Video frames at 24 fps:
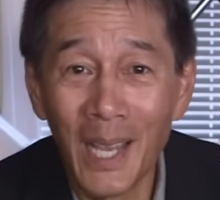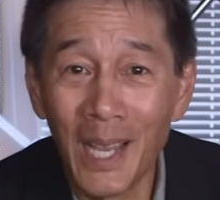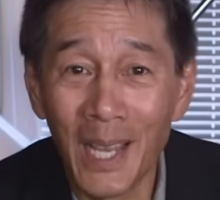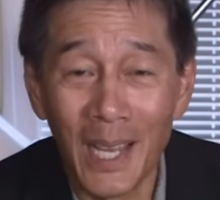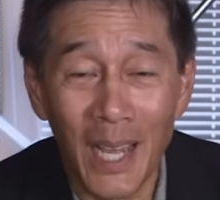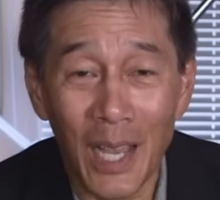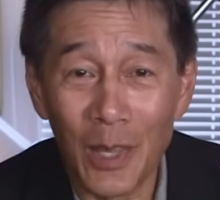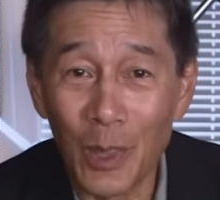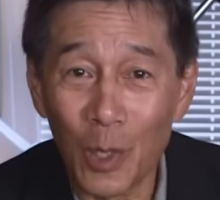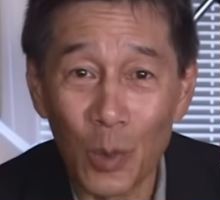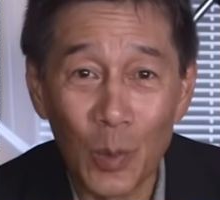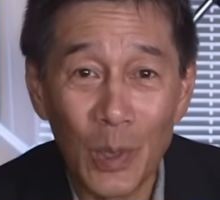
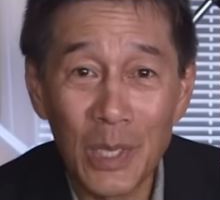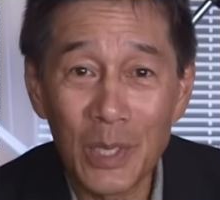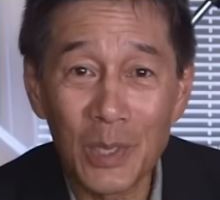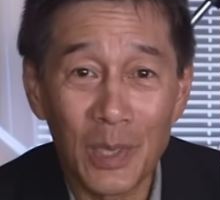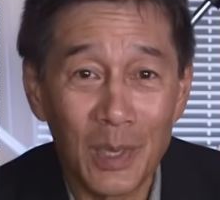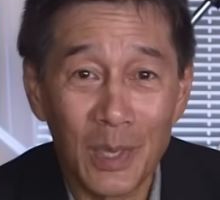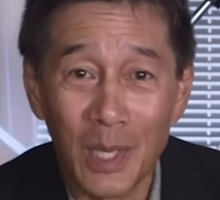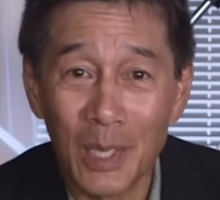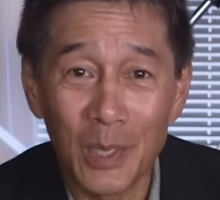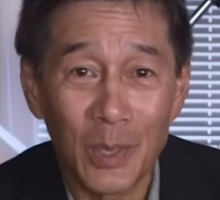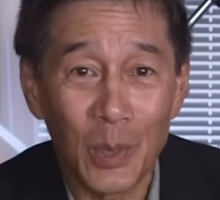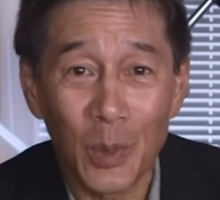And the reason
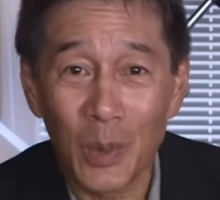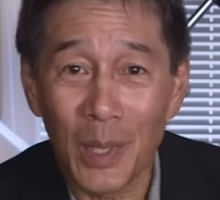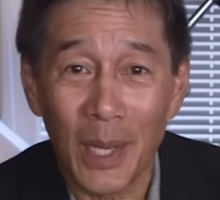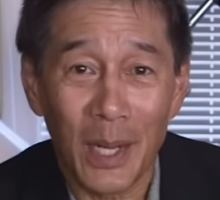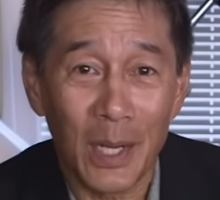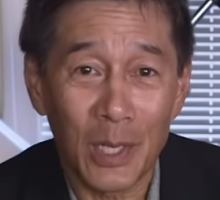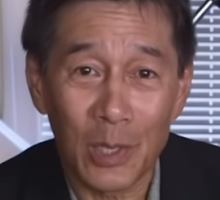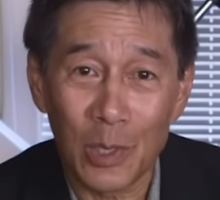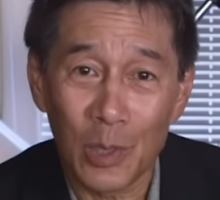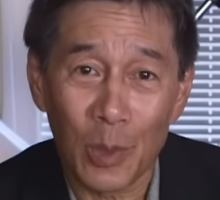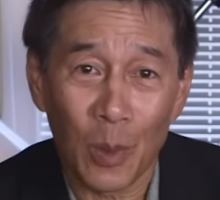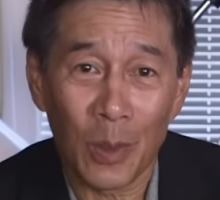they do that
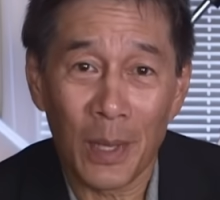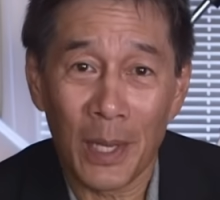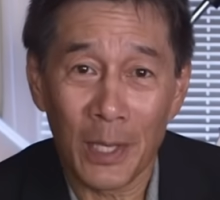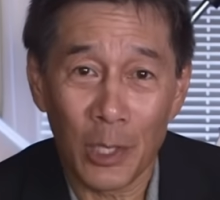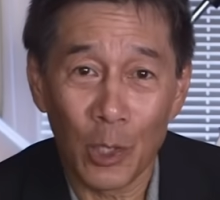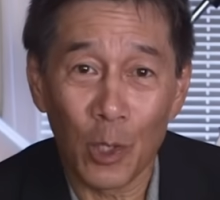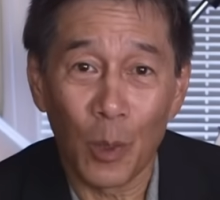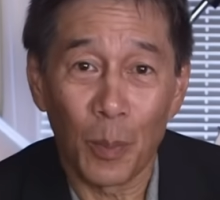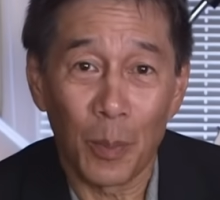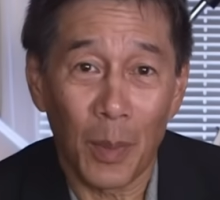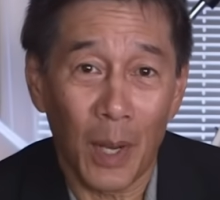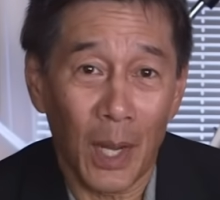is so that
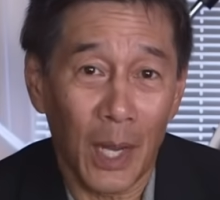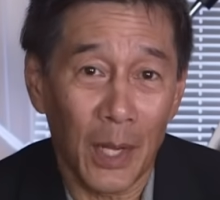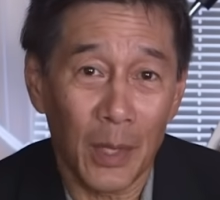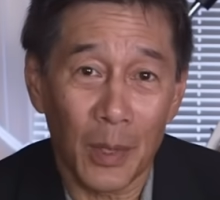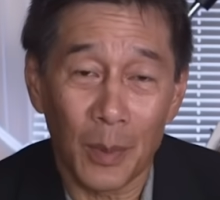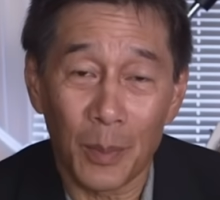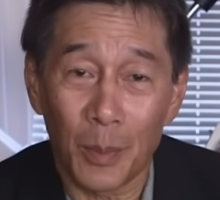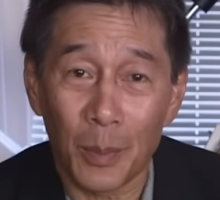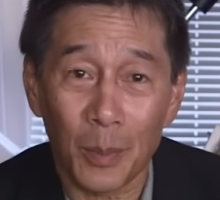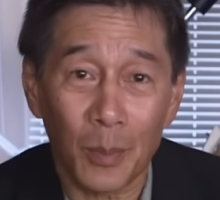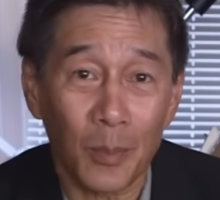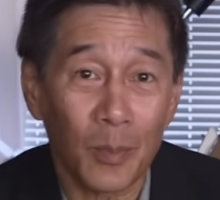you'll buy
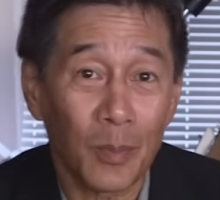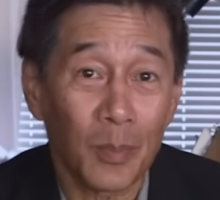them.